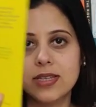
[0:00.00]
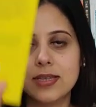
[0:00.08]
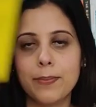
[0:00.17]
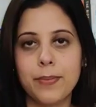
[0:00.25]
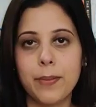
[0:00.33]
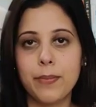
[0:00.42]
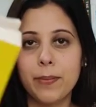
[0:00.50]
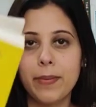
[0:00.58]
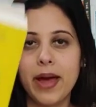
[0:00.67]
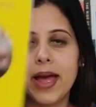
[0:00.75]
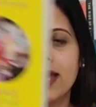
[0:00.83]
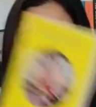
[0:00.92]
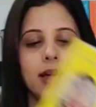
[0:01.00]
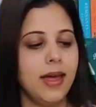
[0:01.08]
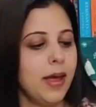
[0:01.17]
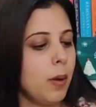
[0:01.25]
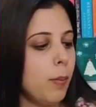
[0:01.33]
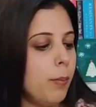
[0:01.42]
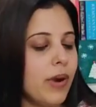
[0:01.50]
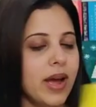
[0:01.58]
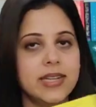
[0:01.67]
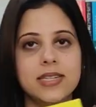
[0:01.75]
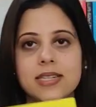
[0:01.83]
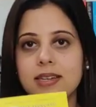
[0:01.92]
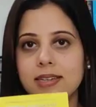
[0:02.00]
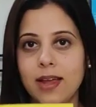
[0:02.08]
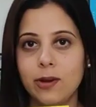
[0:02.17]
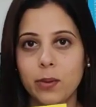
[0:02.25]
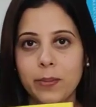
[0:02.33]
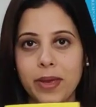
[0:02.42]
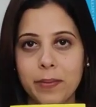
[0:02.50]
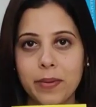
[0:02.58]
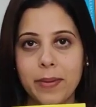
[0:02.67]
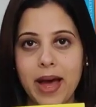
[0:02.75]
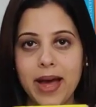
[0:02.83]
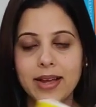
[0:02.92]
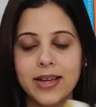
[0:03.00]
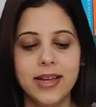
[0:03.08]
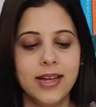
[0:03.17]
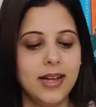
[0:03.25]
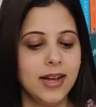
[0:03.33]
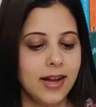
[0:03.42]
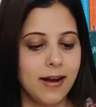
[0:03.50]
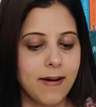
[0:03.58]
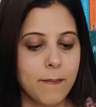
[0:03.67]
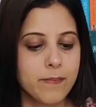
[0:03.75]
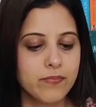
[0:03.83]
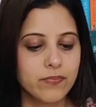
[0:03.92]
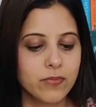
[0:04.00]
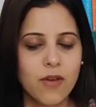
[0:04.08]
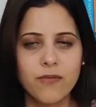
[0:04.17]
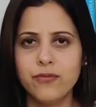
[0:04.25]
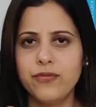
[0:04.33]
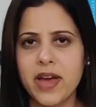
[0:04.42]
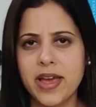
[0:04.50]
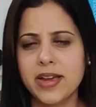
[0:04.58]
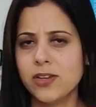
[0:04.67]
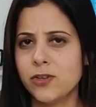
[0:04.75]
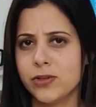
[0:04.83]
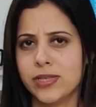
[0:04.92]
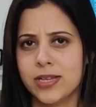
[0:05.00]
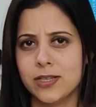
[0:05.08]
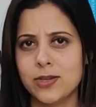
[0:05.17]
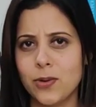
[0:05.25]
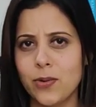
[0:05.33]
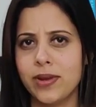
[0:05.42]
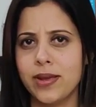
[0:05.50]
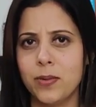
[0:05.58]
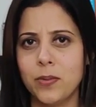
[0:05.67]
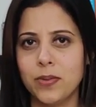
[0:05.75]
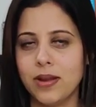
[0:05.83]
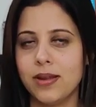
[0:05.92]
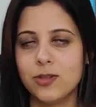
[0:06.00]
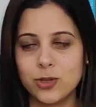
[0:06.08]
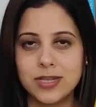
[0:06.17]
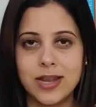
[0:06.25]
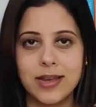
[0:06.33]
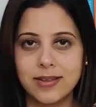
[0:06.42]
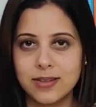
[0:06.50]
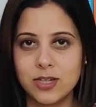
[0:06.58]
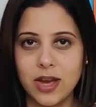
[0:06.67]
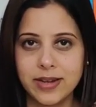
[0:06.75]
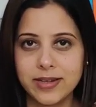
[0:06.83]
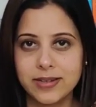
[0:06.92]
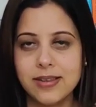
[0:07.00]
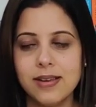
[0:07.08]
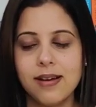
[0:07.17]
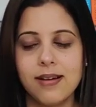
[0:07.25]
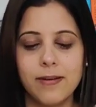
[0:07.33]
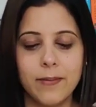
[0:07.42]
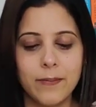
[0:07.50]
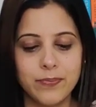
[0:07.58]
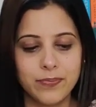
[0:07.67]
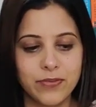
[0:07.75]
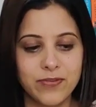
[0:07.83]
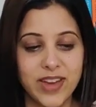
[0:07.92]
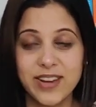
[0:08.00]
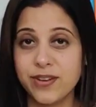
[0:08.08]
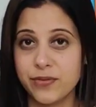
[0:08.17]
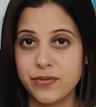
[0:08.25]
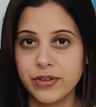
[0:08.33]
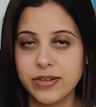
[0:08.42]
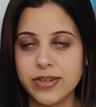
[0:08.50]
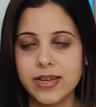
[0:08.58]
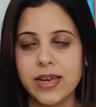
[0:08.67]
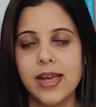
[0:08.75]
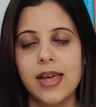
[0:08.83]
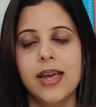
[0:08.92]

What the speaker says: It's a paperback, bright yellow paperback. Very interesting story, and just like the title, very different.